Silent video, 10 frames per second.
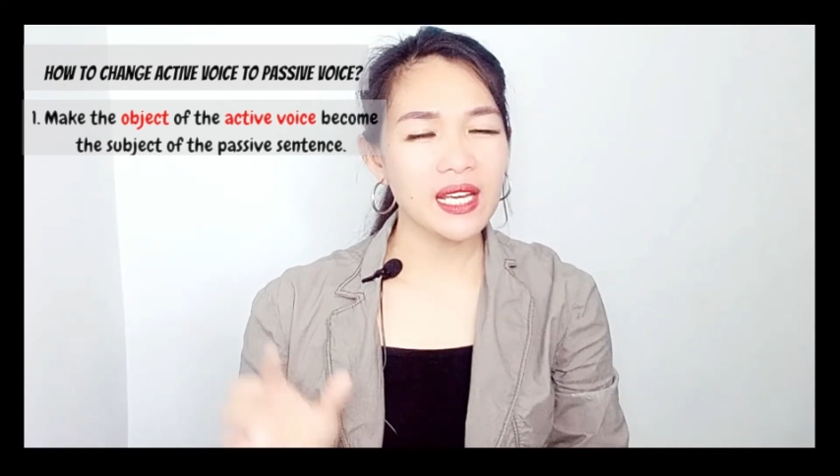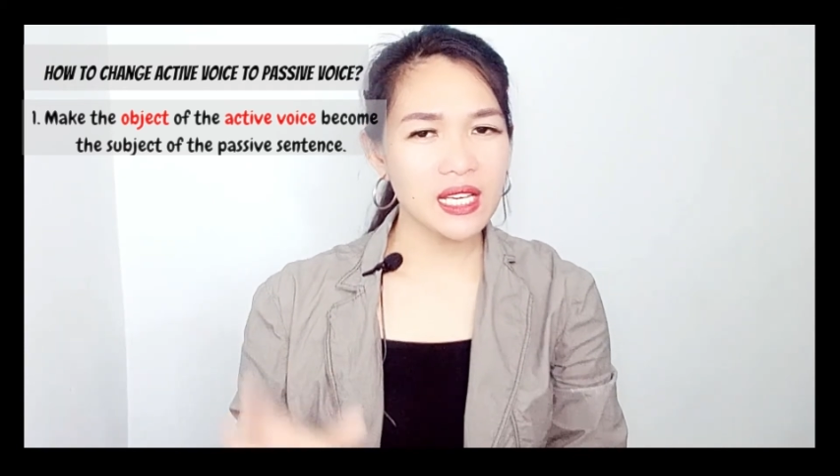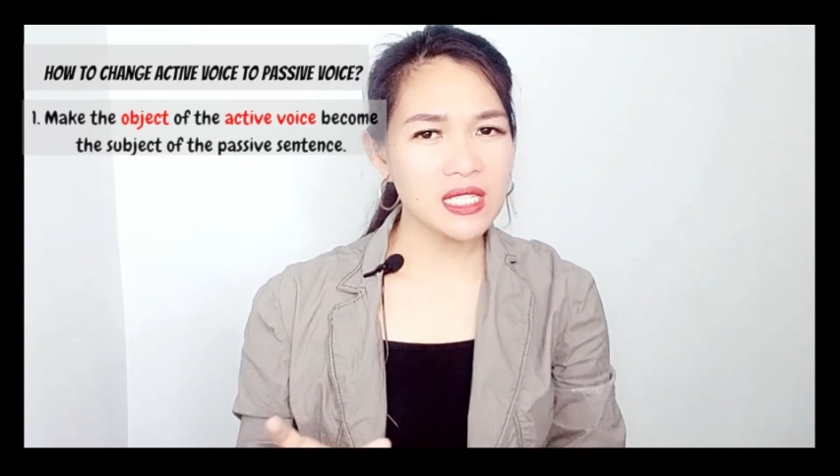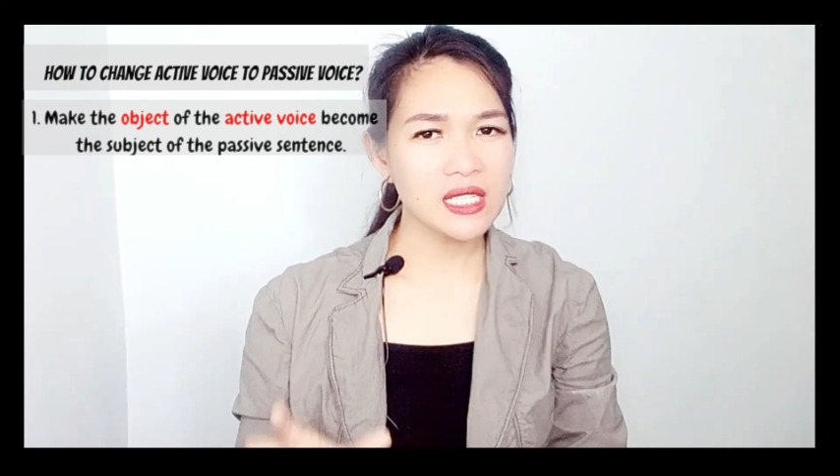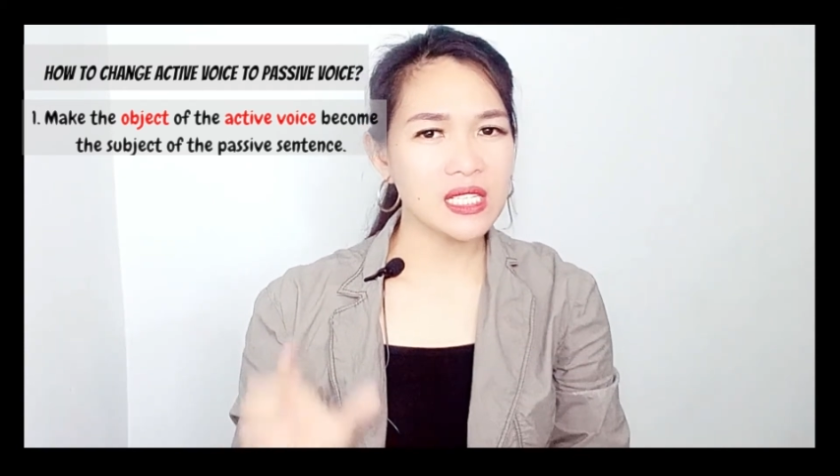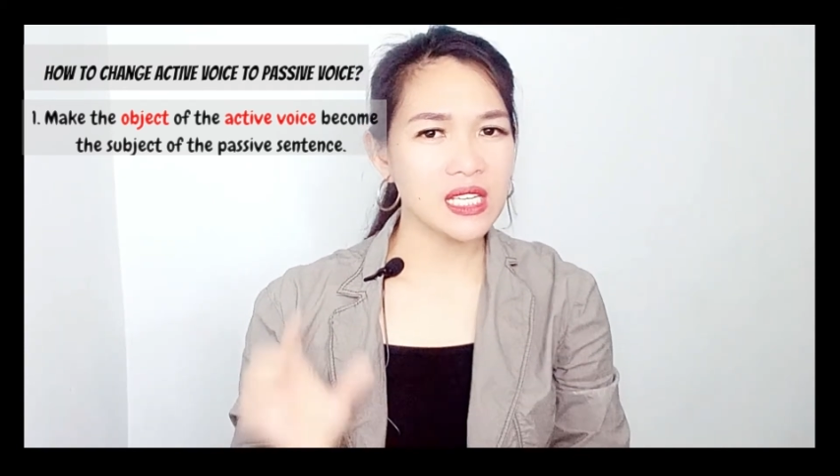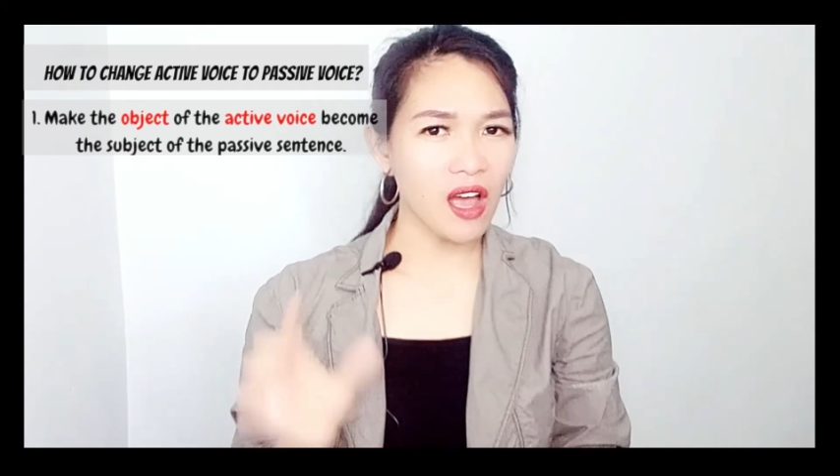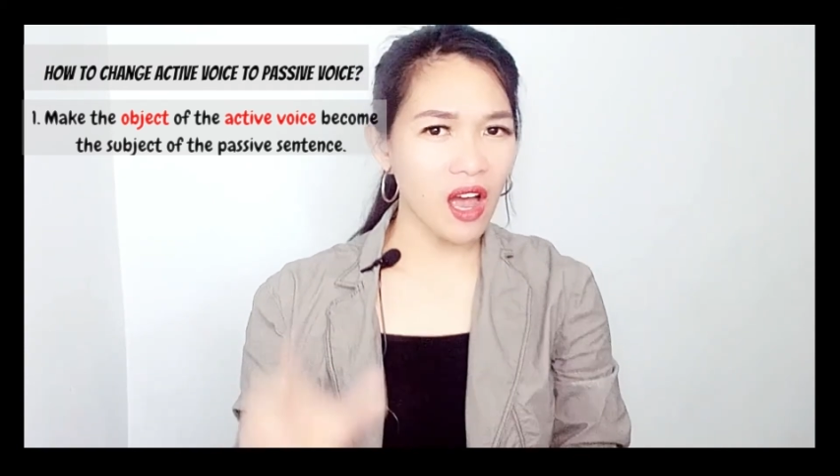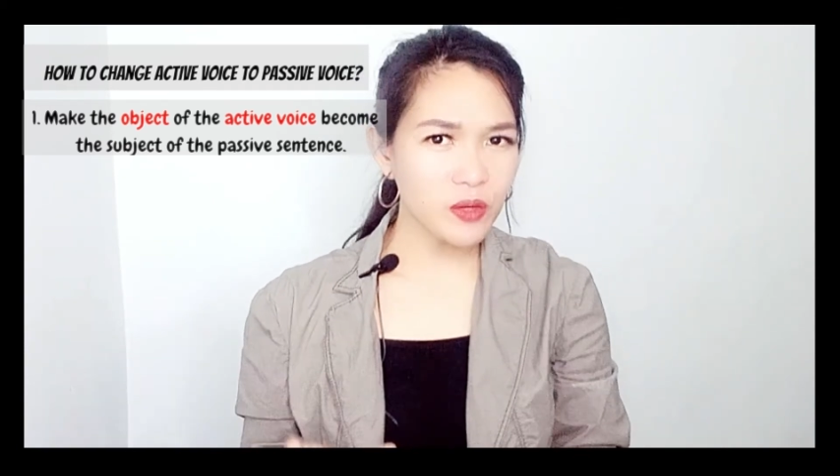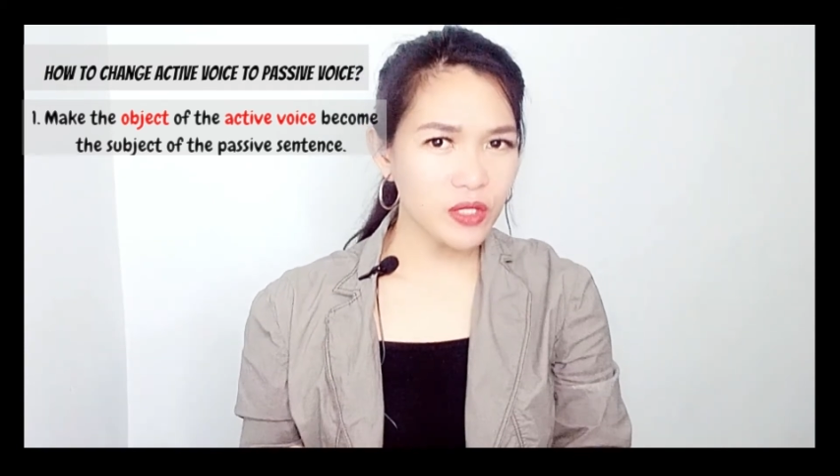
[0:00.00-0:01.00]
is the
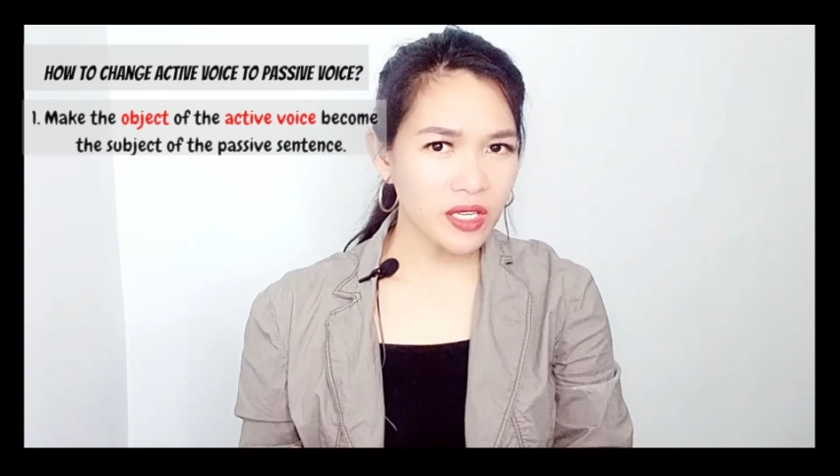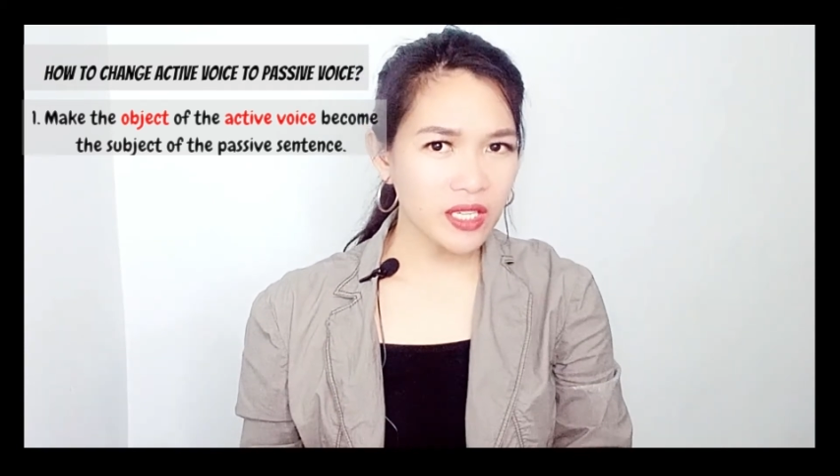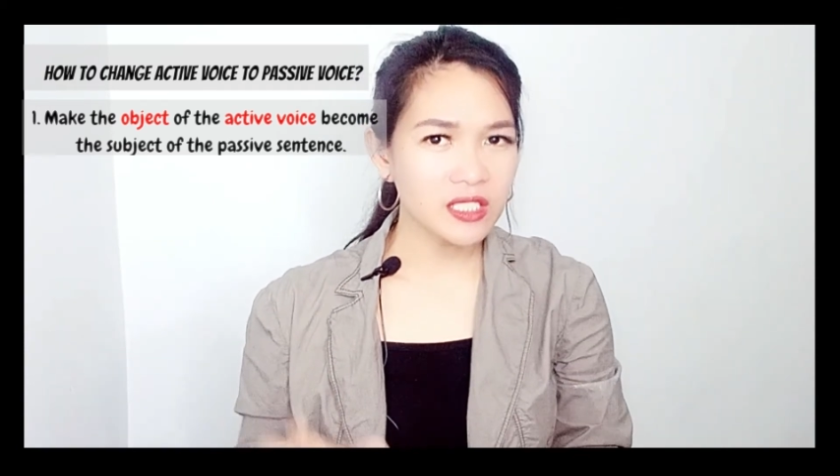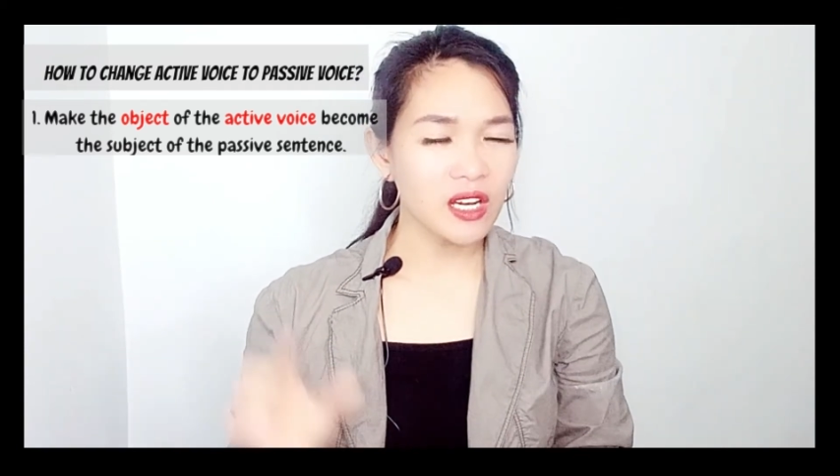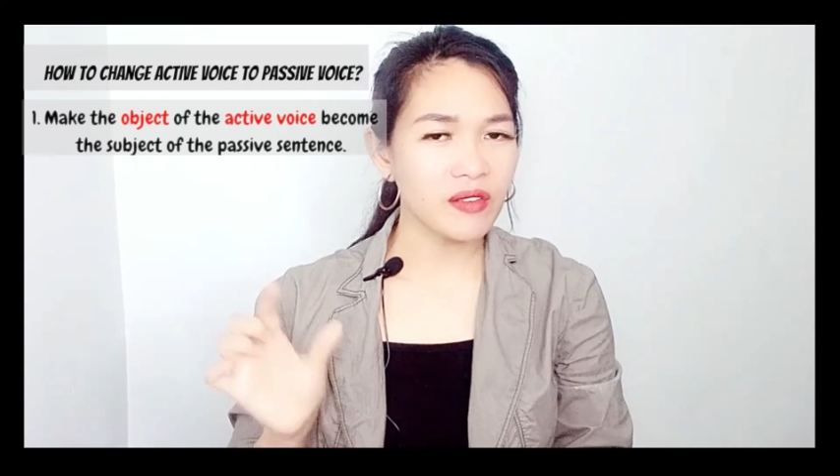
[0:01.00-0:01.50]
object